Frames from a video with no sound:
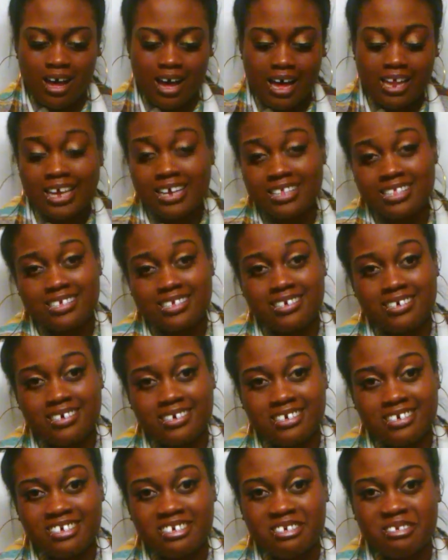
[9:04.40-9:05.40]
I like to
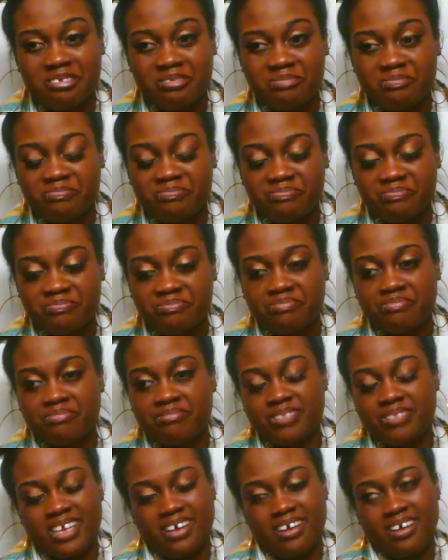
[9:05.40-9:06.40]
cook,
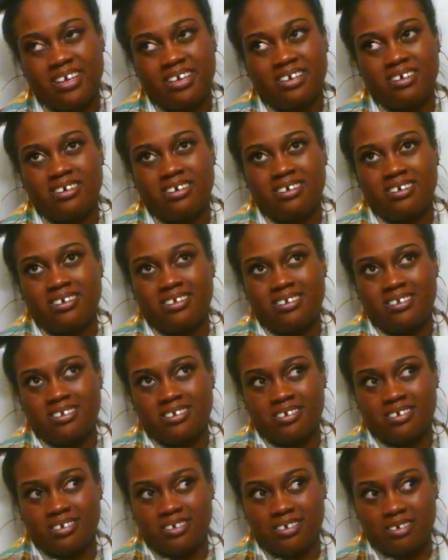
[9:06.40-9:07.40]
and
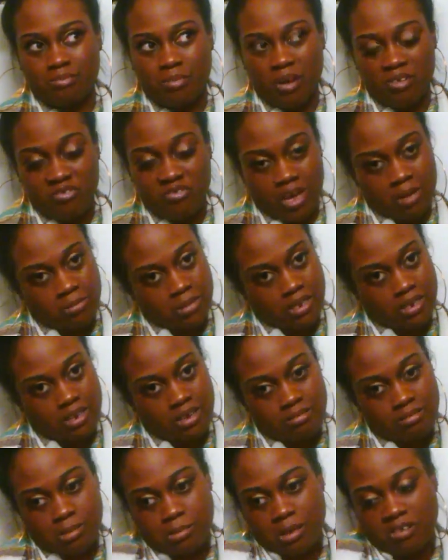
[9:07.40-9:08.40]
my family
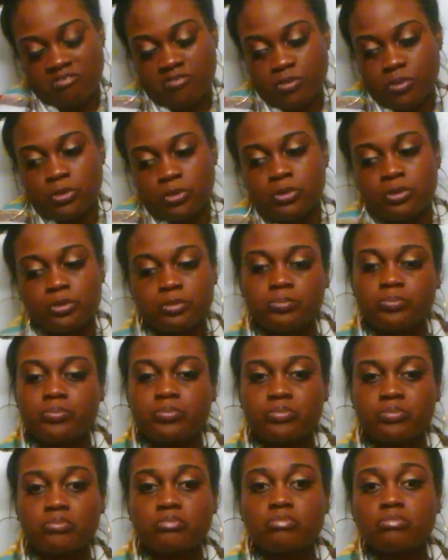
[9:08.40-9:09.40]
loves my food,
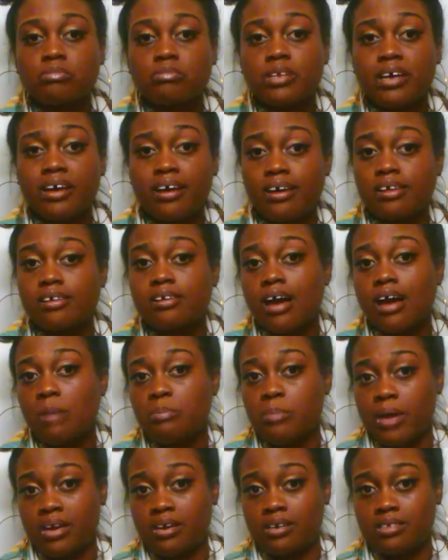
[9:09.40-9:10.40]
and
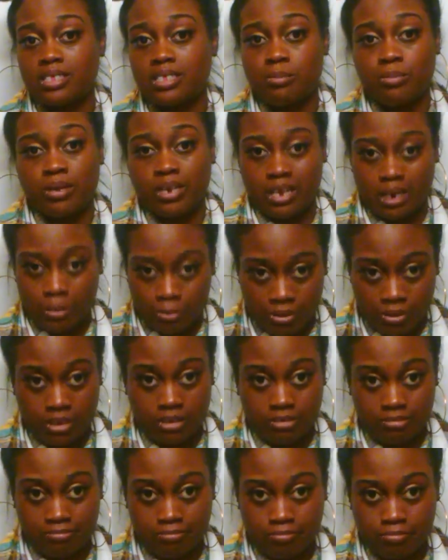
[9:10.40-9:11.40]
I made some banana
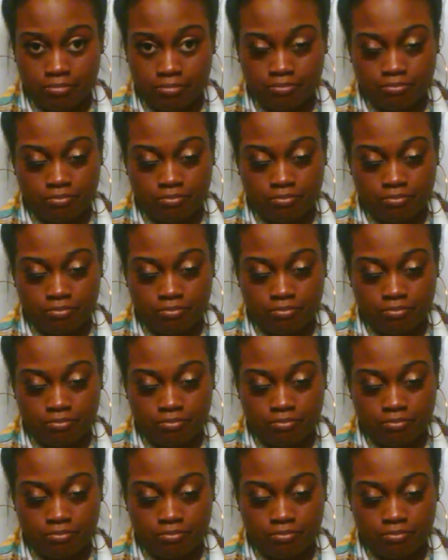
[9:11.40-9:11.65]
pudding.